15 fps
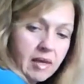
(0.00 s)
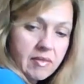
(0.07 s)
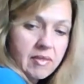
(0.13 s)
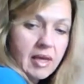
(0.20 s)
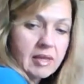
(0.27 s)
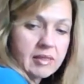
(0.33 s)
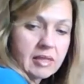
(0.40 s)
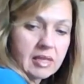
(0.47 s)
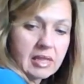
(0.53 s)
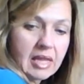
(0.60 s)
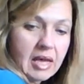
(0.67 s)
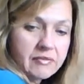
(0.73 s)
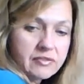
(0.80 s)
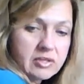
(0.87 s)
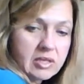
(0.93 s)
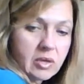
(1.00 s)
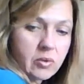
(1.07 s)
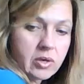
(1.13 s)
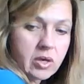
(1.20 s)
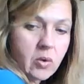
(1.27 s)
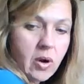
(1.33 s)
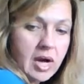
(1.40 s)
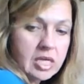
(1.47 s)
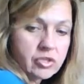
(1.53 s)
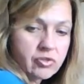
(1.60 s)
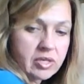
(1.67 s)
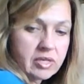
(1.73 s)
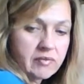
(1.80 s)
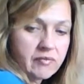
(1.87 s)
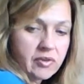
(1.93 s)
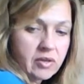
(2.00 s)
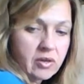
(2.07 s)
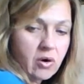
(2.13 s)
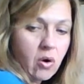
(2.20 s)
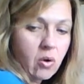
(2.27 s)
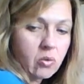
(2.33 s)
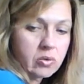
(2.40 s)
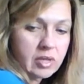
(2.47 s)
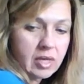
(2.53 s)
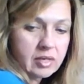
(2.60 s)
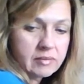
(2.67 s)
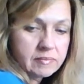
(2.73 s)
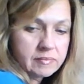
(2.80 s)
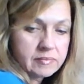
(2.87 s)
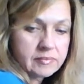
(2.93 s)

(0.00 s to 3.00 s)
And then the left lower quadrant for the colon.